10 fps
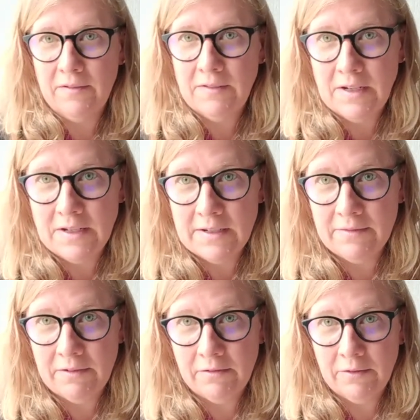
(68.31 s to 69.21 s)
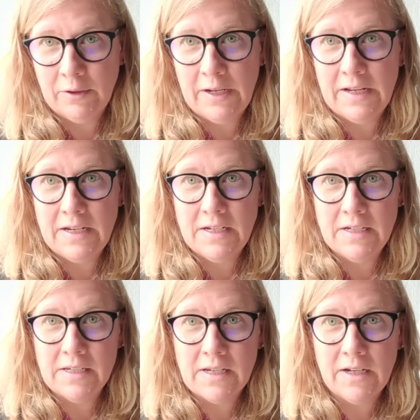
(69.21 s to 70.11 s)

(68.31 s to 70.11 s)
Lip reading: 15 different varieties